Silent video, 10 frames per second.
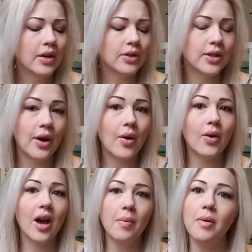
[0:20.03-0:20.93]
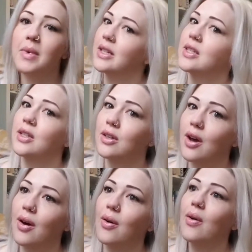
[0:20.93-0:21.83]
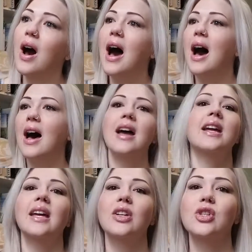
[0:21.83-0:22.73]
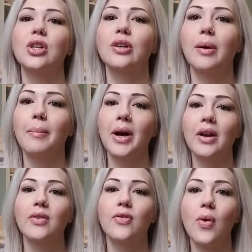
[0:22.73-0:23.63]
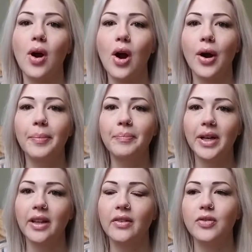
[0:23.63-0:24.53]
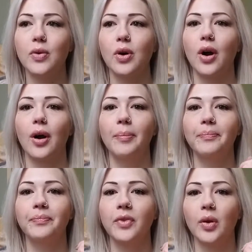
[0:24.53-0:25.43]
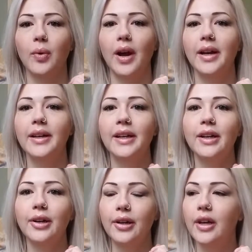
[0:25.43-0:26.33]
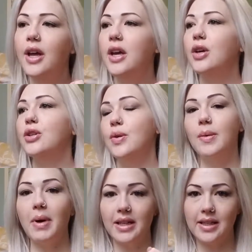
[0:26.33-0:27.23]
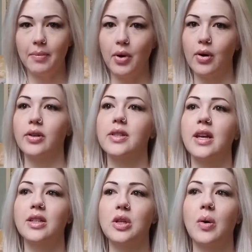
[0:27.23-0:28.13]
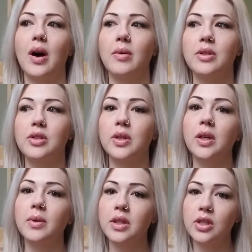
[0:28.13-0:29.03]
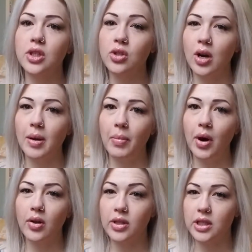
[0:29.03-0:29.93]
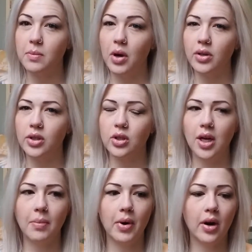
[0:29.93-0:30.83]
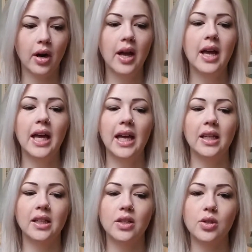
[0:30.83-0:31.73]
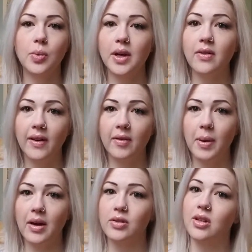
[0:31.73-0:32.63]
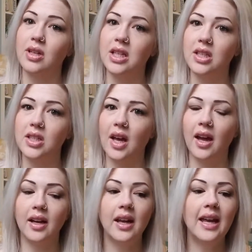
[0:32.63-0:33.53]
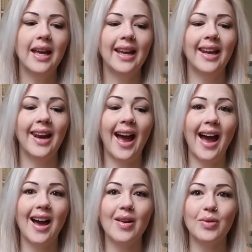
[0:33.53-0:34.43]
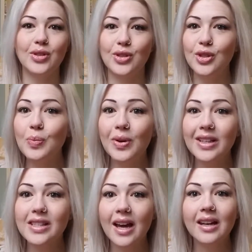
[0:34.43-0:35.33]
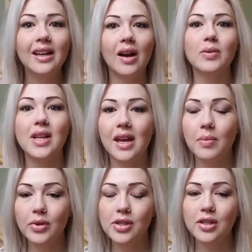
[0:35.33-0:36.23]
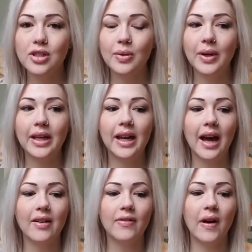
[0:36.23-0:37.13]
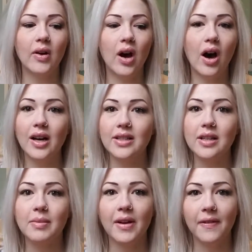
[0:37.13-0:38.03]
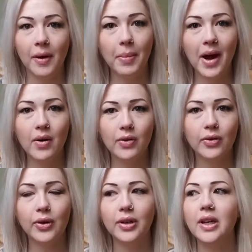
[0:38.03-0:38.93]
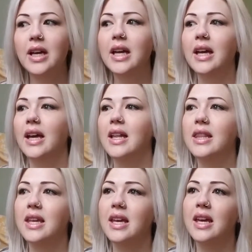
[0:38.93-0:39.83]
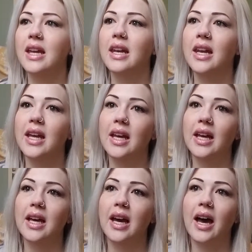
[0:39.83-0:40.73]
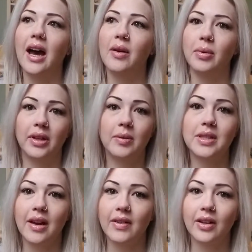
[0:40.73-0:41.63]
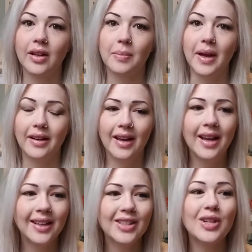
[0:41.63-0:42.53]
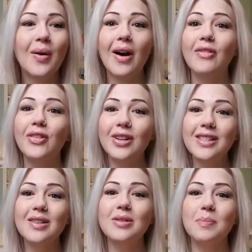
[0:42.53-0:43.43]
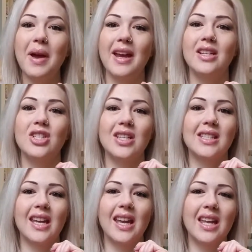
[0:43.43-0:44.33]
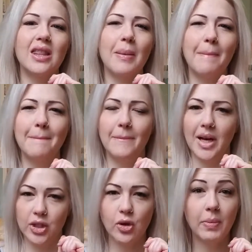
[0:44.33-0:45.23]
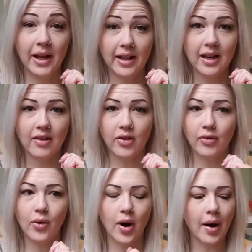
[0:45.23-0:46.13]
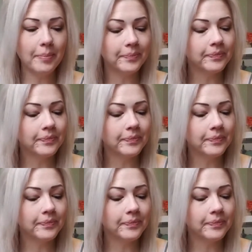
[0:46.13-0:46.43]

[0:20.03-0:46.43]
So a couple months ago, I injured my forearm, my left forearm, right in here, doing bicep curls. And so I was doing it with the straight bar, the small straight bar, and 25 pounds on each side. And I was super excited. I was able to do it. I felt awesome. I felt powerful. And then I really was having a lot of pain. So at first it was pain just like in the muscle belly of the forearm.